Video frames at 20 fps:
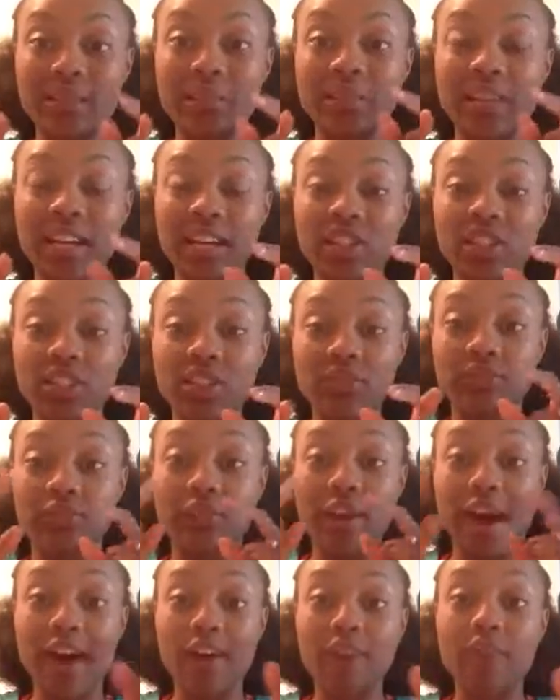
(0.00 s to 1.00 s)
temptation
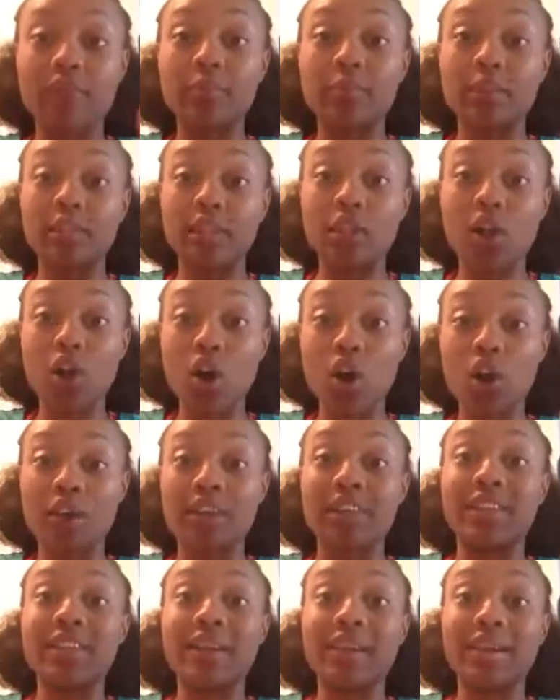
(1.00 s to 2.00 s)
for however many long
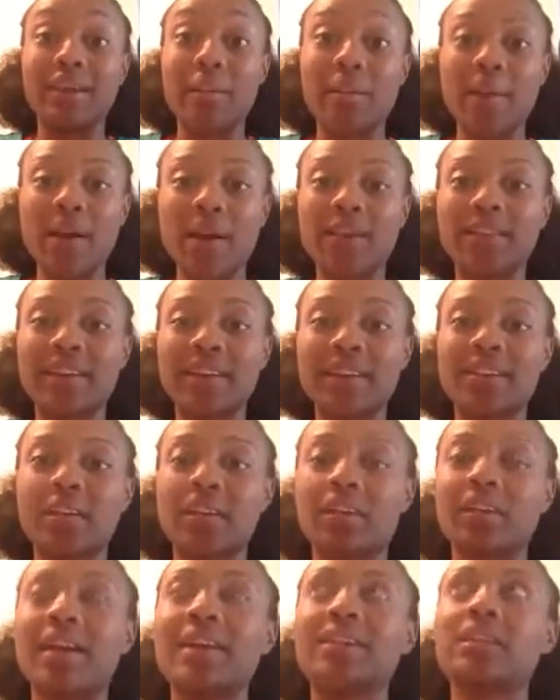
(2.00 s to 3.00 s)
and then y'all get married,
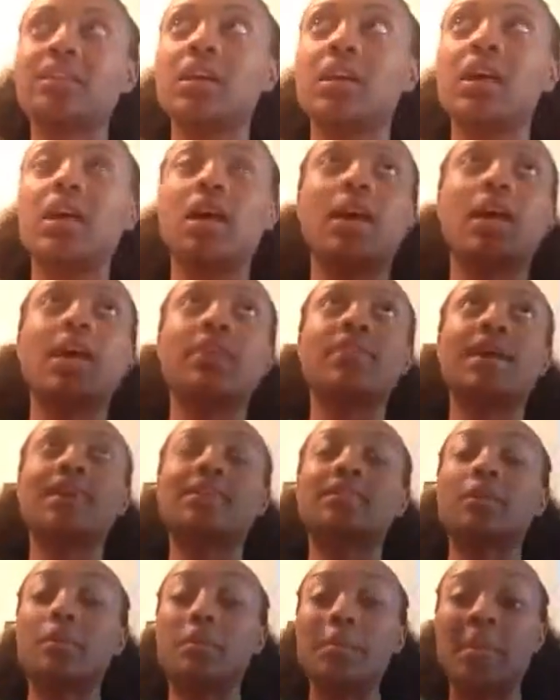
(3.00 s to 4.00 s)

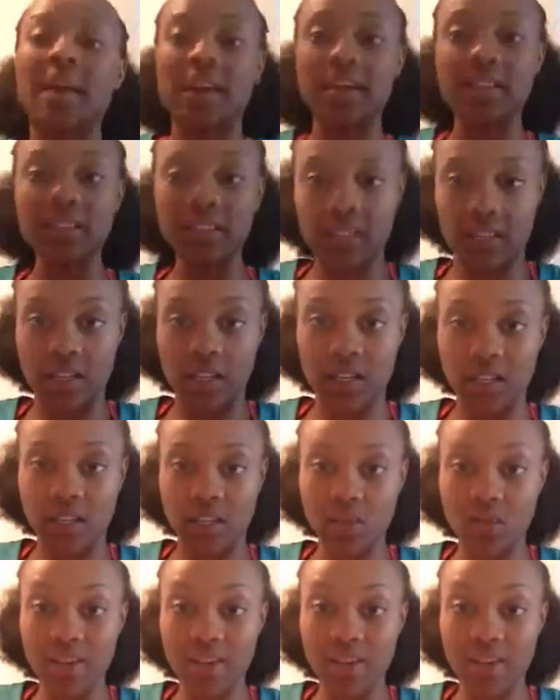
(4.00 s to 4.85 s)
that's amazing.